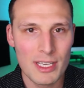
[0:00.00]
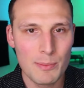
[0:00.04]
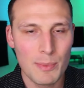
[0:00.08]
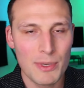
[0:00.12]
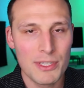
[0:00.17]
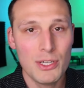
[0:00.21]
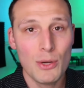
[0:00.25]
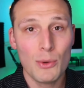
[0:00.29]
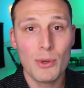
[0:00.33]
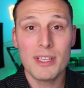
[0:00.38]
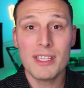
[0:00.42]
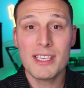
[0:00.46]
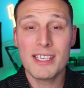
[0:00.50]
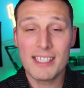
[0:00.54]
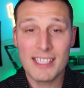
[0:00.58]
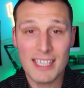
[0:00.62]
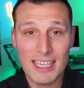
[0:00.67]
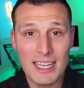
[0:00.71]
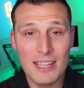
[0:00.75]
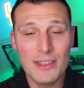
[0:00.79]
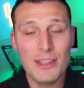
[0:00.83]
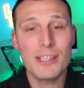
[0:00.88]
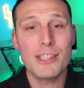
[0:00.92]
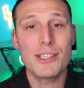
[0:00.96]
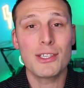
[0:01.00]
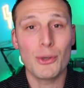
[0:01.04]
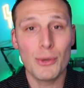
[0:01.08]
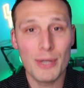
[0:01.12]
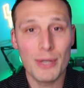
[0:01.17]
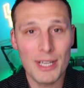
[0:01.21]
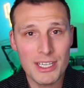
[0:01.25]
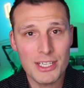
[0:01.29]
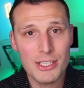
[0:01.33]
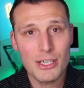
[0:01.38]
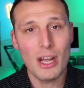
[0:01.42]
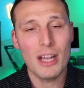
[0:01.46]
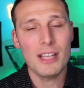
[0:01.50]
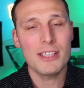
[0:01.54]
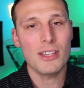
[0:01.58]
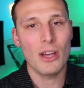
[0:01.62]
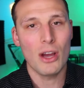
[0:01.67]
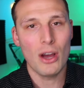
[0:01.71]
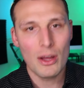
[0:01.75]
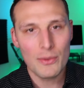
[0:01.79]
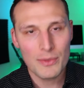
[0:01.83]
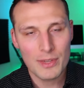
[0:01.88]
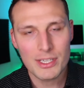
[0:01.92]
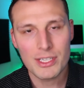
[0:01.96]
but you can see the screenshots
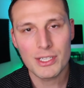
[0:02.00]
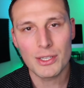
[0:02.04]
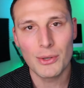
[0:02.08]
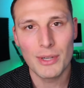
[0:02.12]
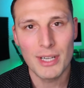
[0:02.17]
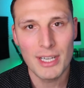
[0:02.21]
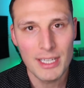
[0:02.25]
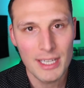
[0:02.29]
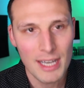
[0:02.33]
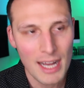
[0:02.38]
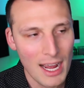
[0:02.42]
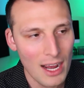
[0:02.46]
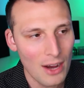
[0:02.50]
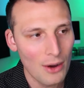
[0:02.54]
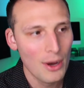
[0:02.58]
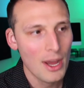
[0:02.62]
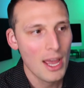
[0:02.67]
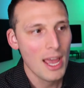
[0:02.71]
on the screen now,